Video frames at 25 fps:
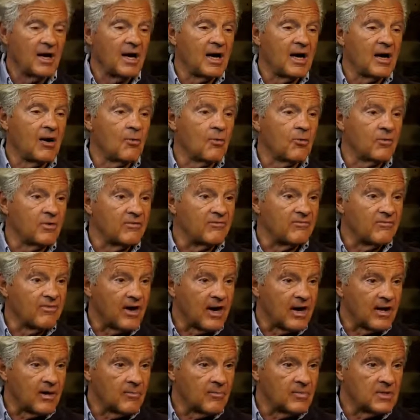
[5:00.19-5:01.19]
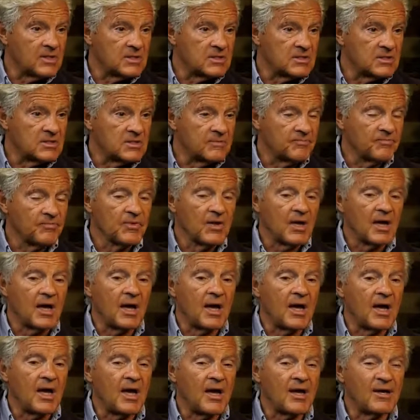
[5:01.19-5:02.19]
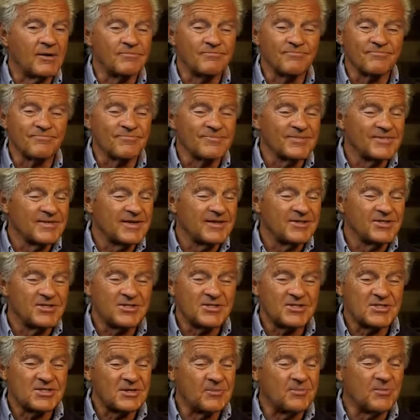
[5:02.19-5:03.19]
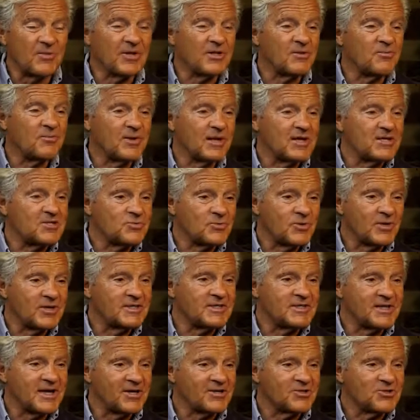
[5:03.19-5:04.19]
our environment, just simply the place where you take a